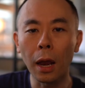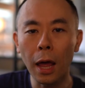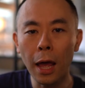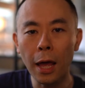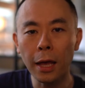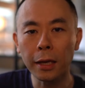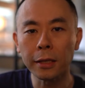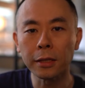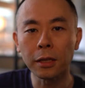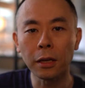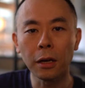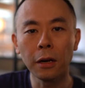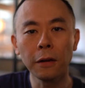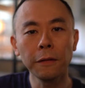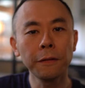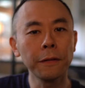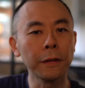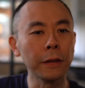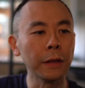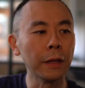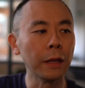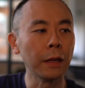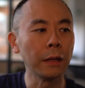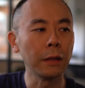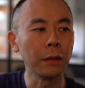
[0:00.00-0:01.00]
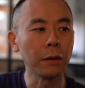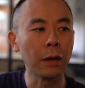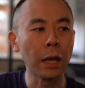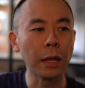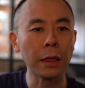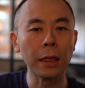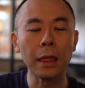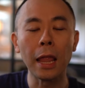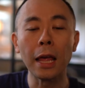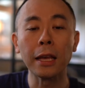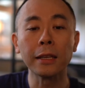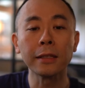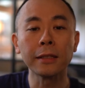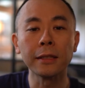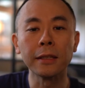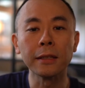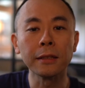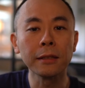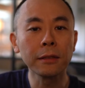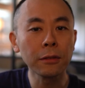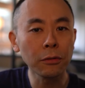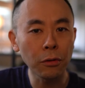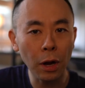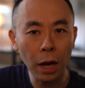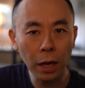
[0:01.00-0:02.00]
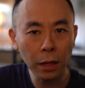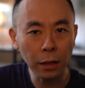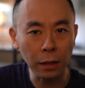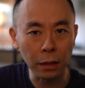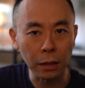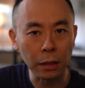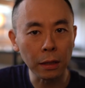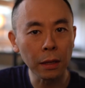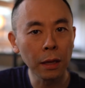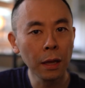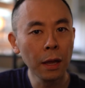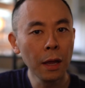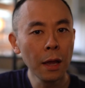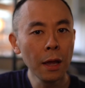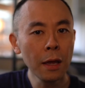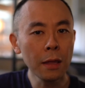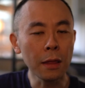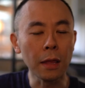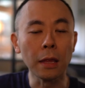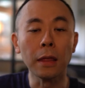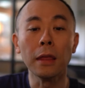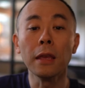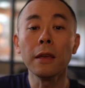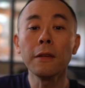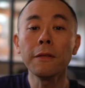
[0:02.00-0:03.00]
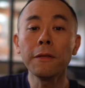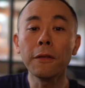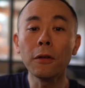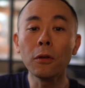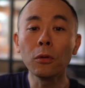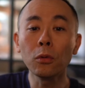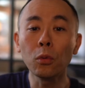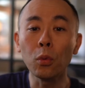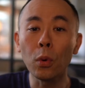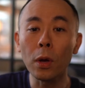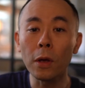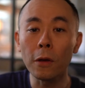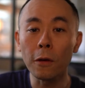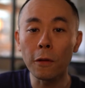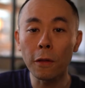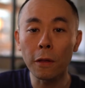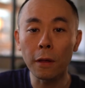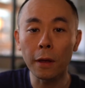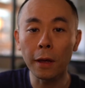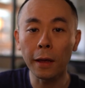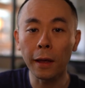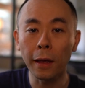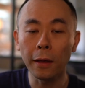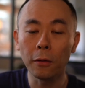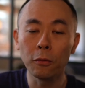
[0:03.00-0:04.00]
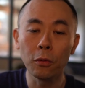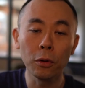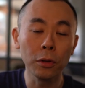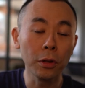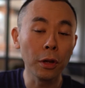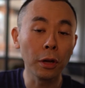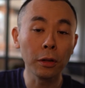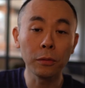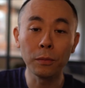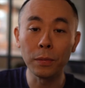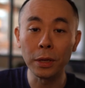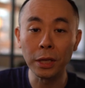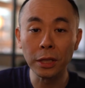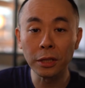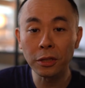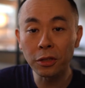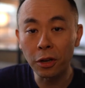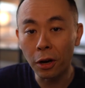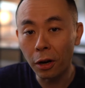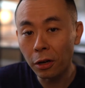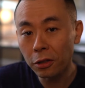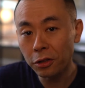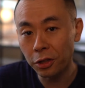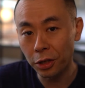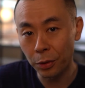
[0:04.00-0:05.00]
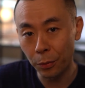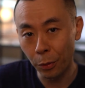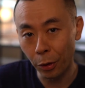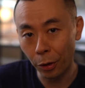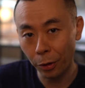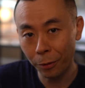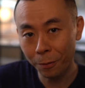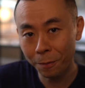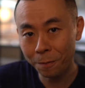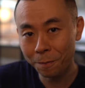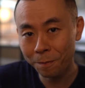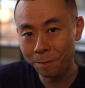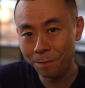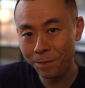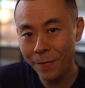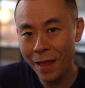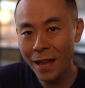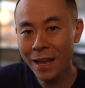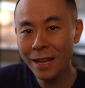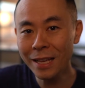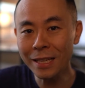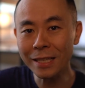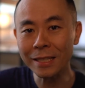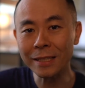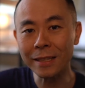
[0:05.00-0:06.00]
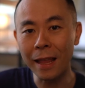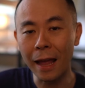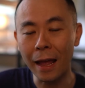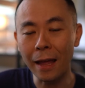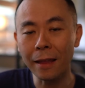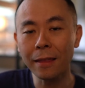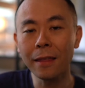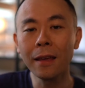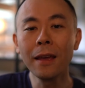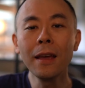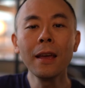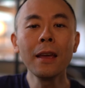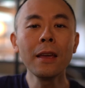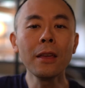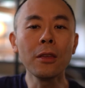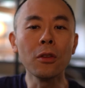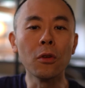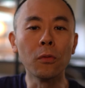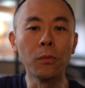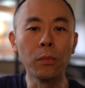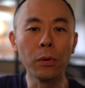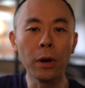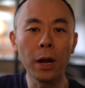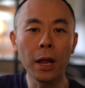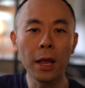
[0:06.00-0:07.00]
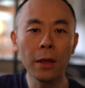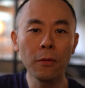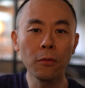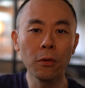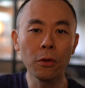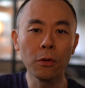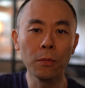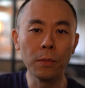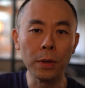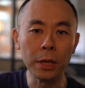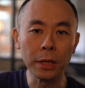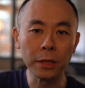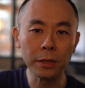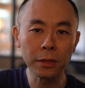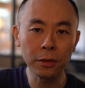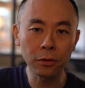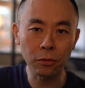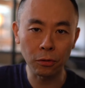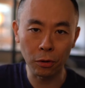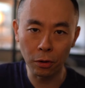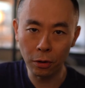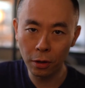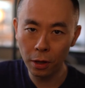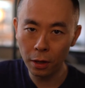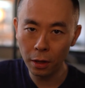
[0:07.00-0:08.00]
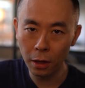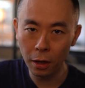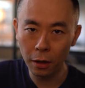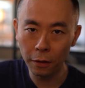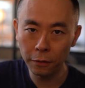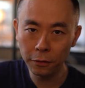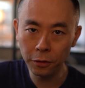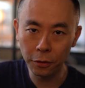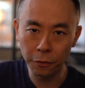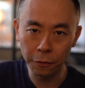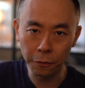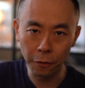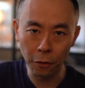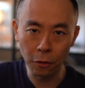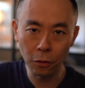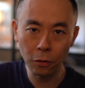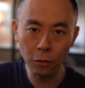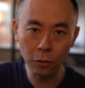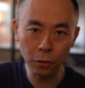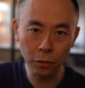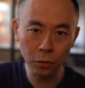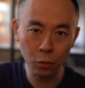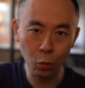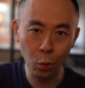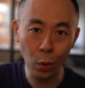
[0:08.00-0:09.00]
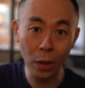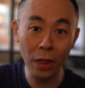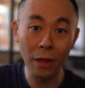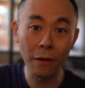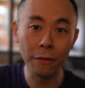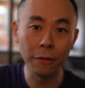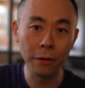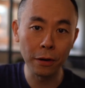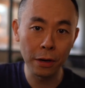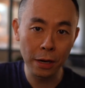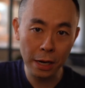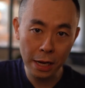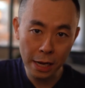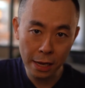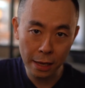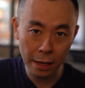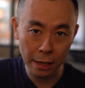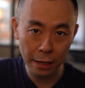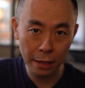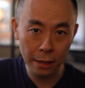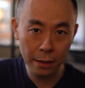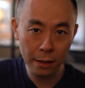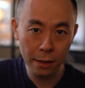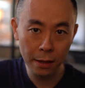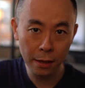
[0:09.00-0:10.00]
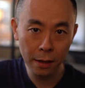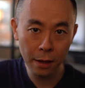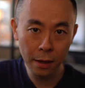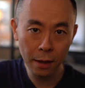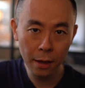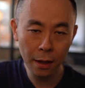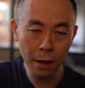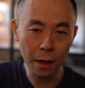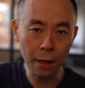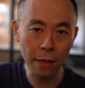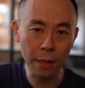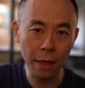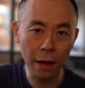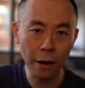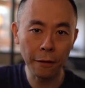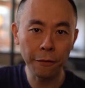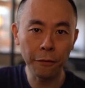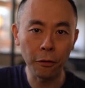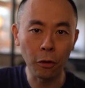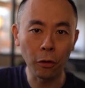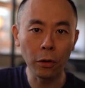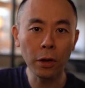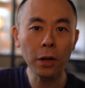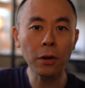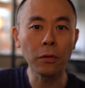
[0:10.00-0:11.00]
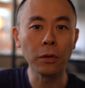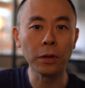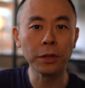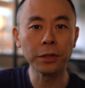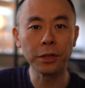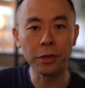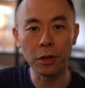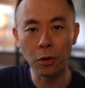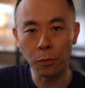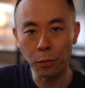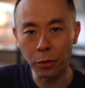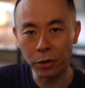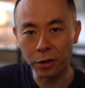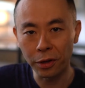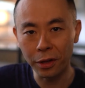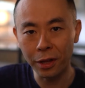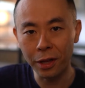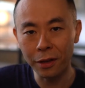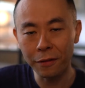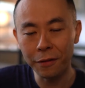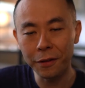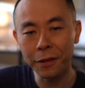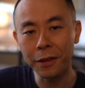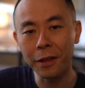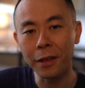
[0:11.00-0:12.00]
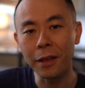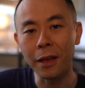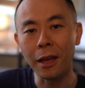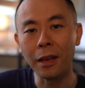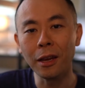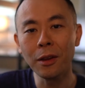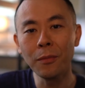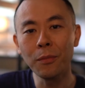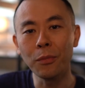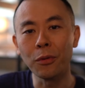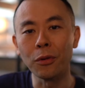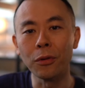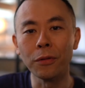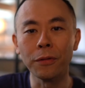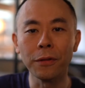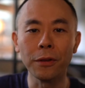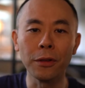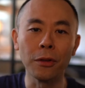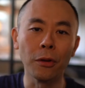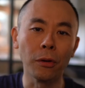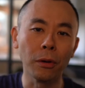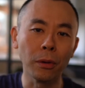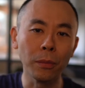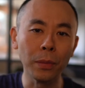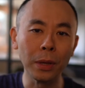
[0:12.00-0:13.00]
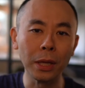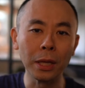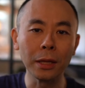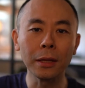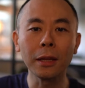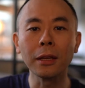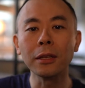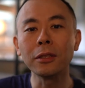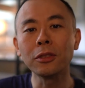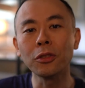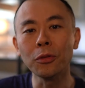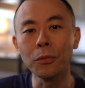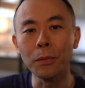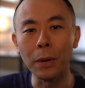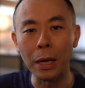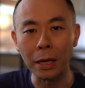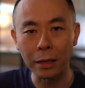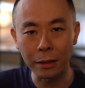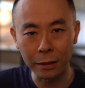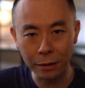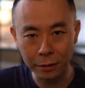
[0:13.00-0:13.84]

less often and you get less distracted. The default way of thinking will not be in charge anymore. Instead, your brain will be strong enough to focus whenever needed and therefore increasing your productivity and improving your ability to make